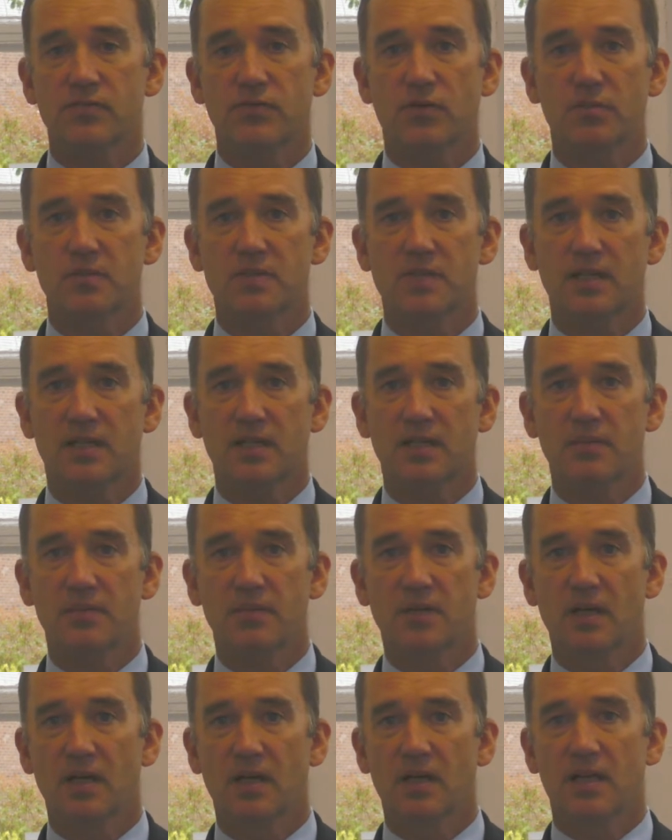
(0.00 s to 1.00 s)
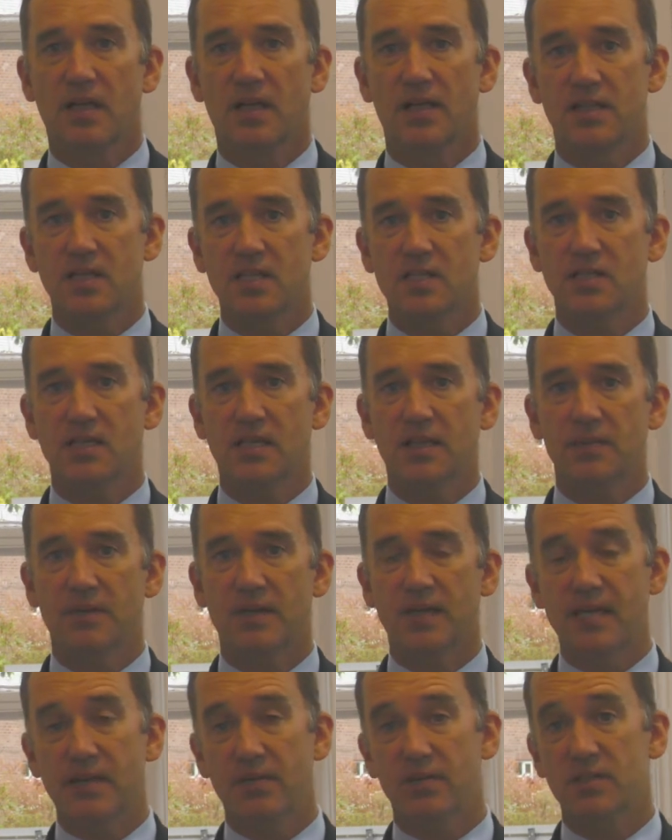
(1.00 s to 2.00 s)
form team, and this team
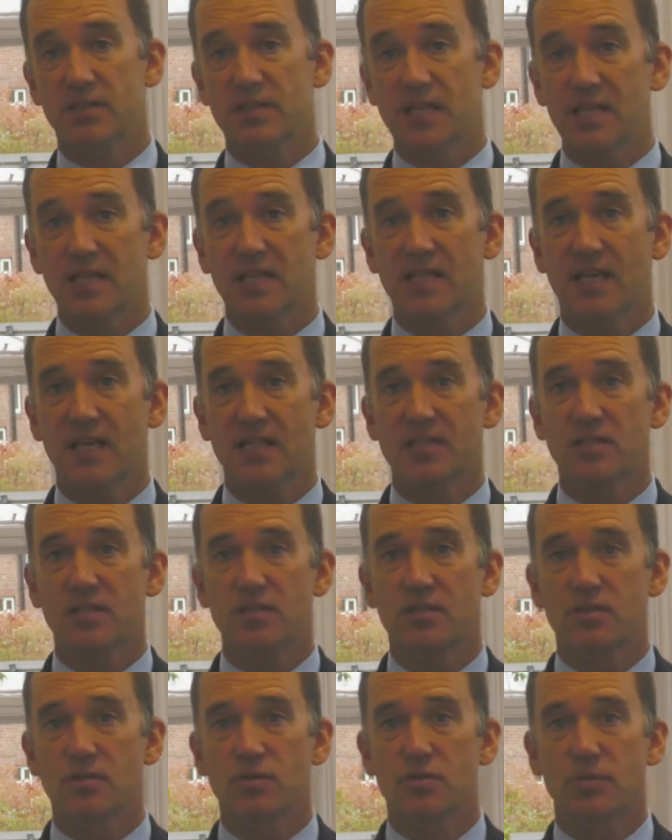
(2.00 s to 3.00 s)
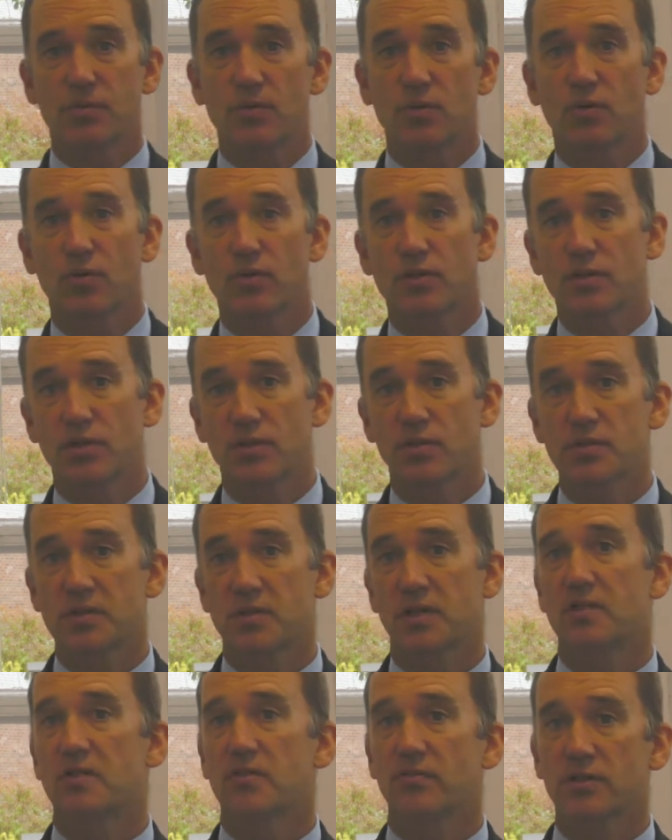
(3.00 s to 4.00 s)
here is dedicated to support you as an
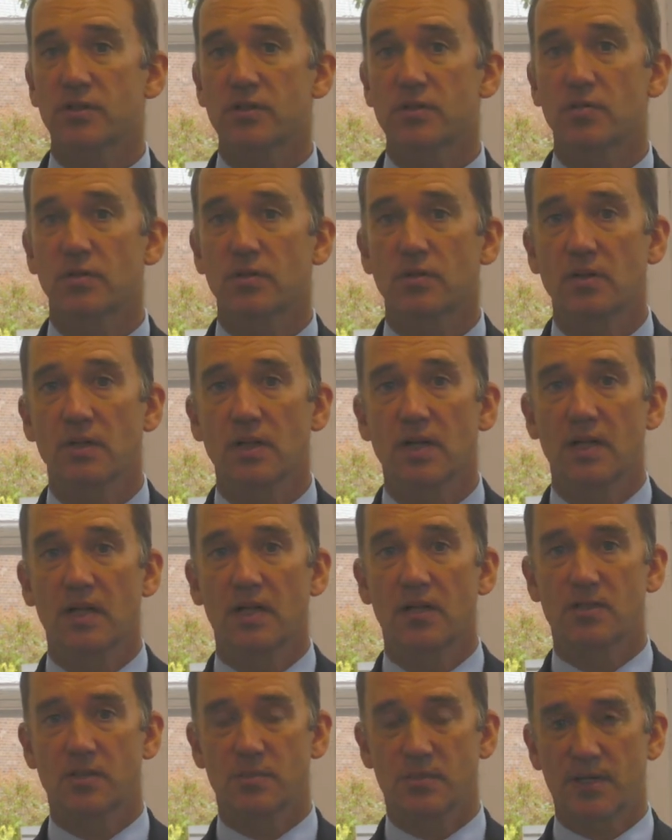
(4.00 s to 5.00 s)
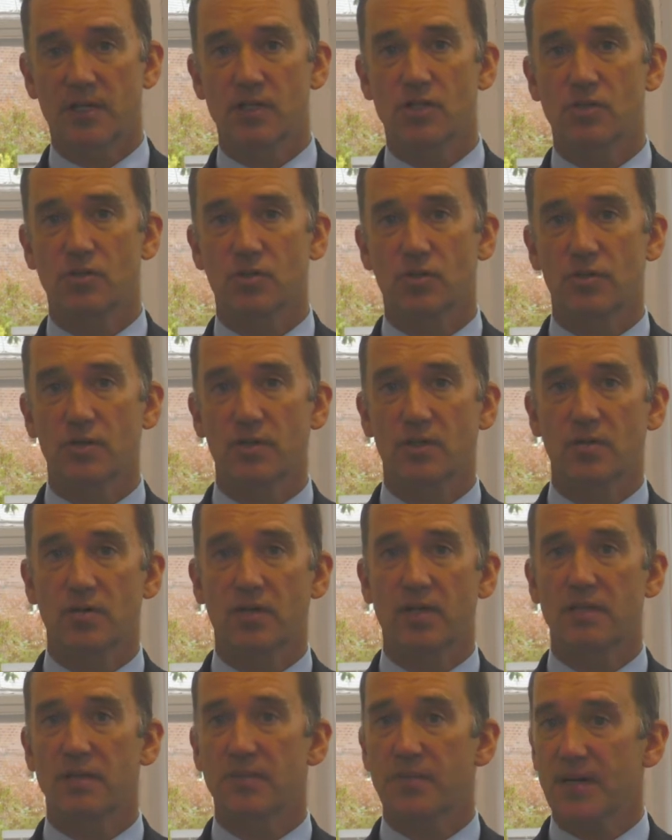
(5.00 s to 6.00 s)
individual and to make sure that you
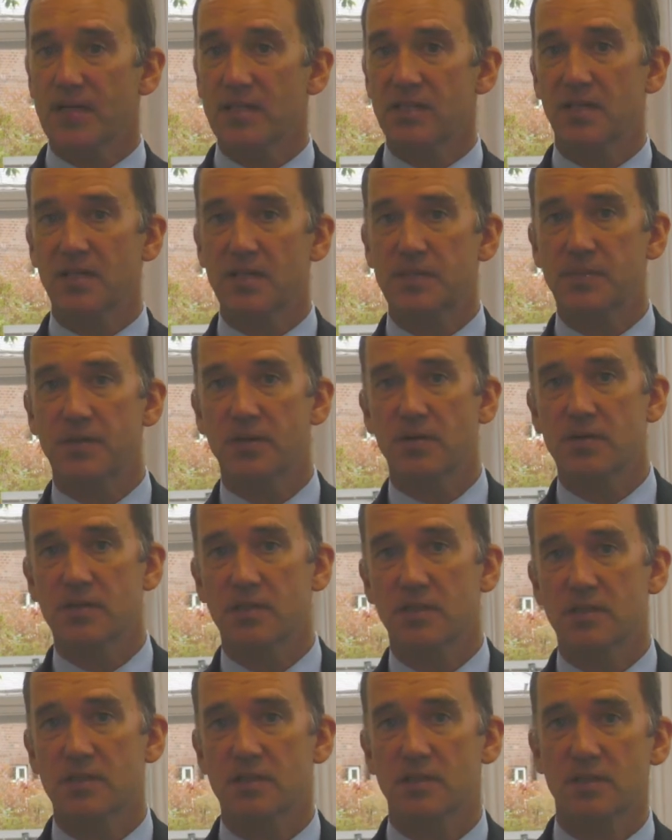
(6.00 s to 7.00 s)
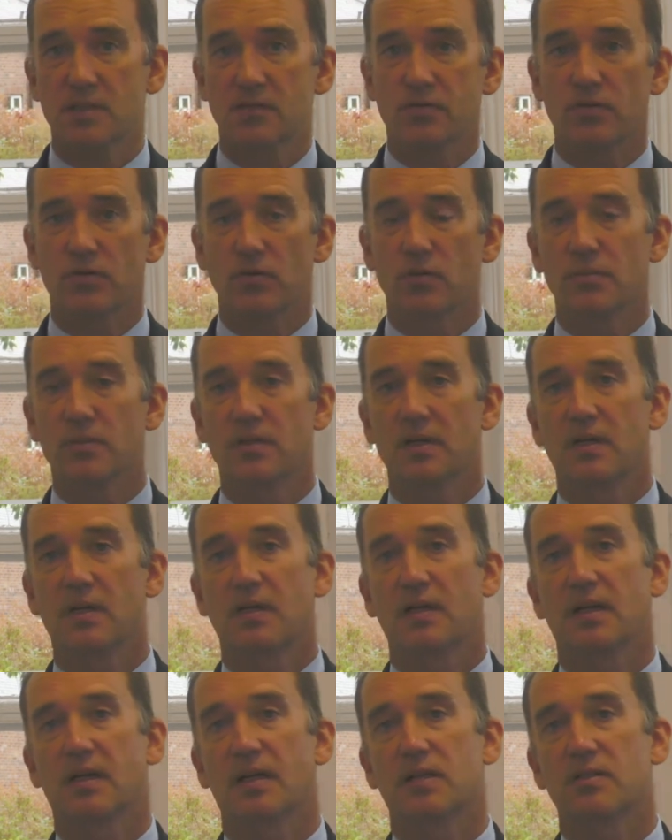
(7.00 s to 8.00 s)
get the best experience in the sixth form
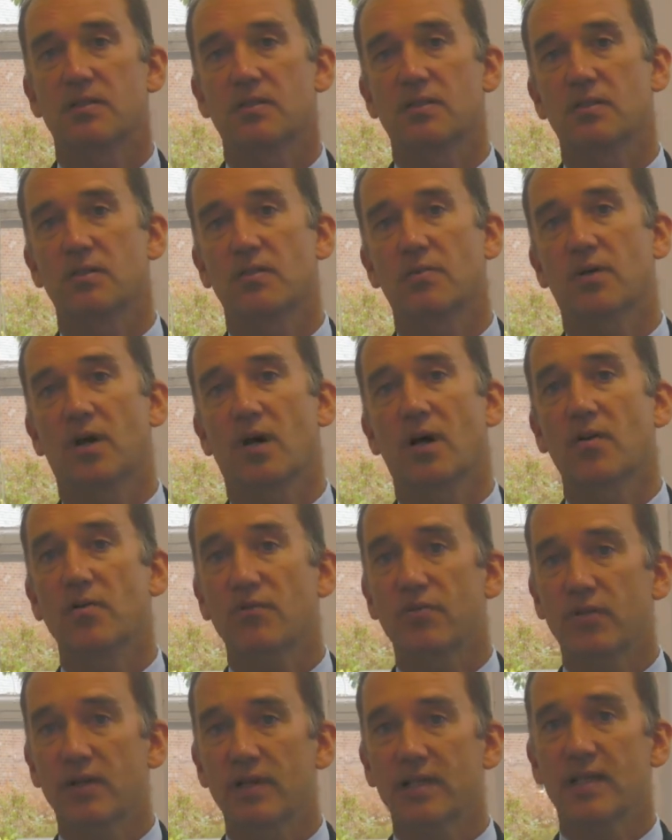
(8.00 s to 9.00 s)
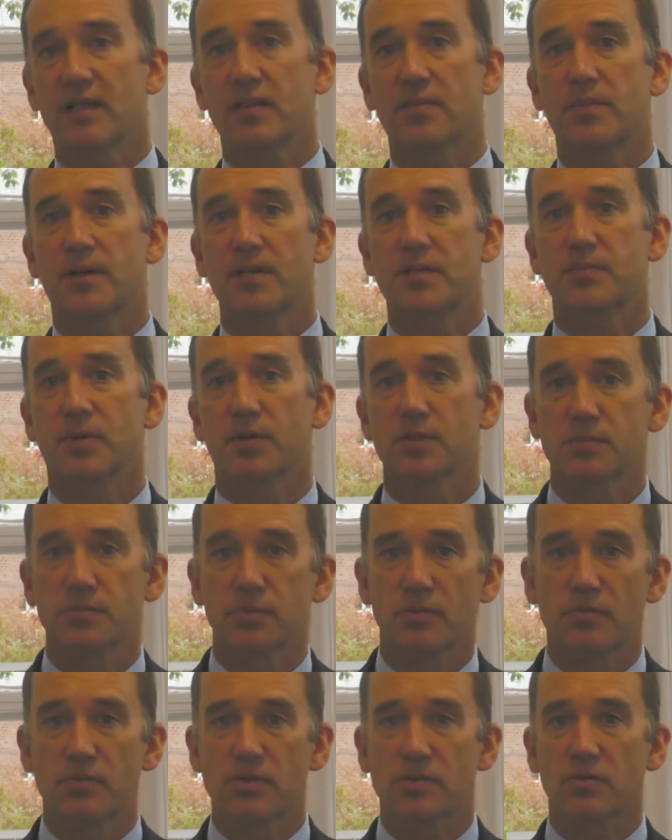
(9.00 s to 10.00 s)
and to hopefully get the best possible
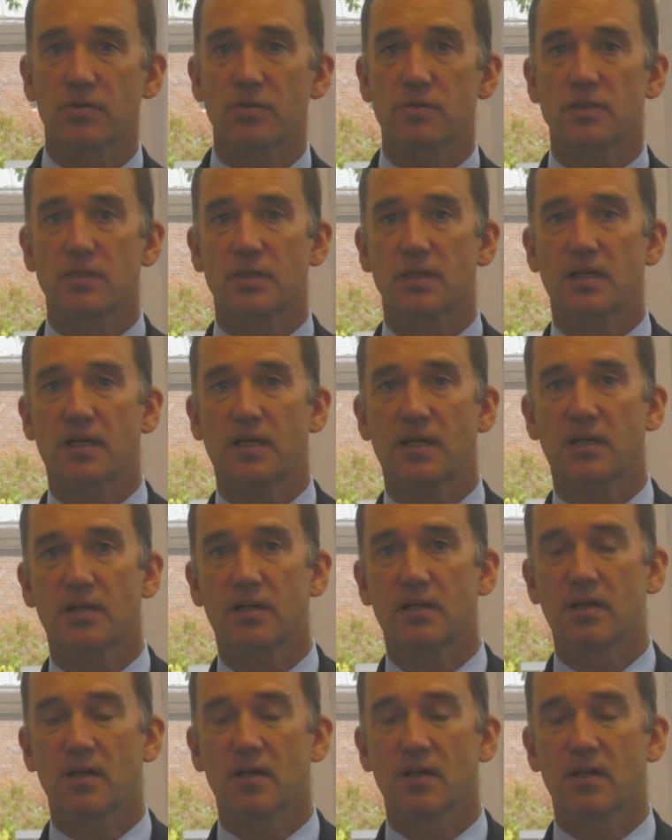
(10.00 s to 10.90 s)
results that you can.